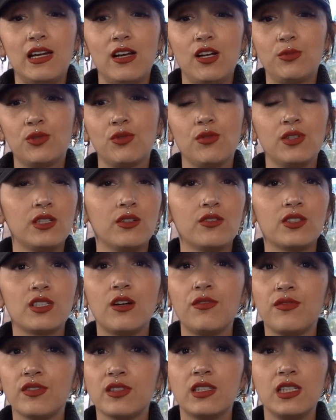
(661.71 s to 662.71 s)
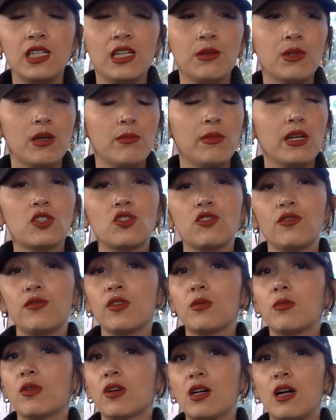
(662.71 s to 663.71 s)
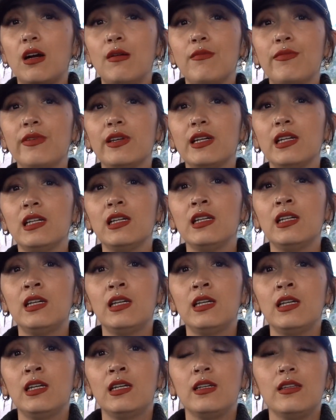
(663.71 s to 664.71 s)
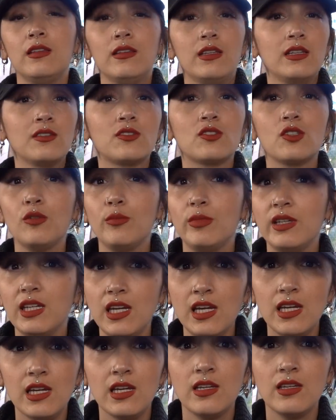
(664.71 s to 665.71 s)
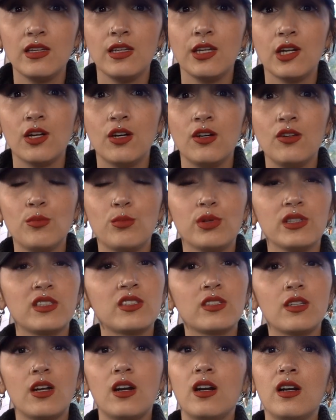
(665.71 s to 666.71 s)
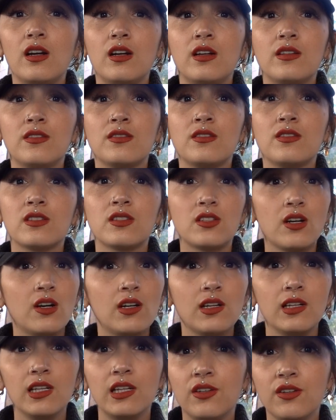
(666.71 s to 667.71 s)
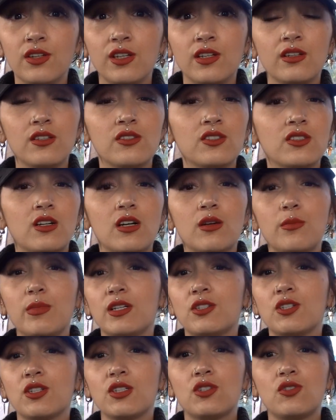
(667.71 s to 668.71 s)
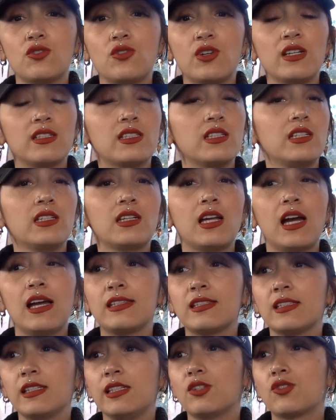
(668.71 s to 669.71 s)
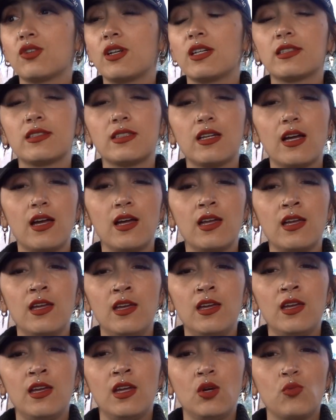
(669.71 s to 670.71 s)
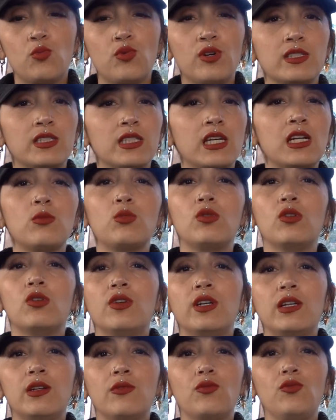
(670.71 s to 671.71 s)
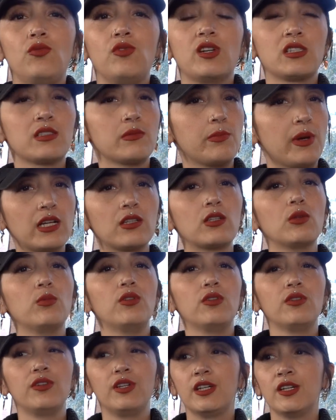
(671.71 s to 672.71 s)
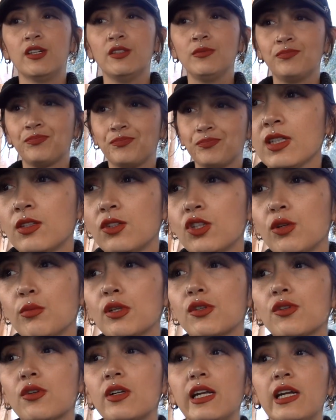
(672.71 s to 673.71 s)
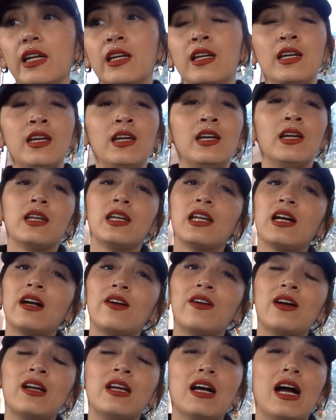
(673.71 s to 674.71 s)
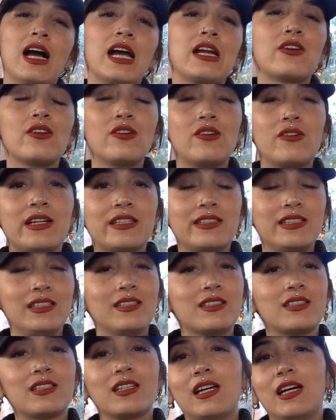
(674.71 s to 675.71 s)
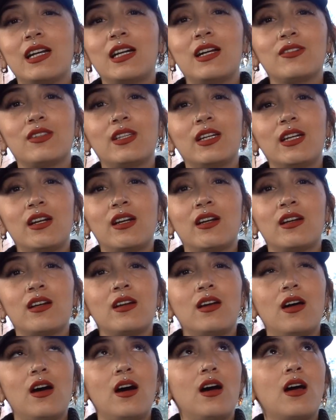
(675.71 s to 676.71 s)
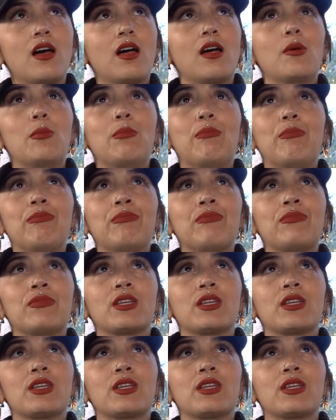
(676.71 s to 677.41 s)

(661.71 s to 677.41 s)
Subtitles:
helps with your self-esteem, that makes you feel more confident, then so be it, But start little, Start by just dressing nicely, dress presentable and respectable, Number three. Now, I know I see this a lot out there. Some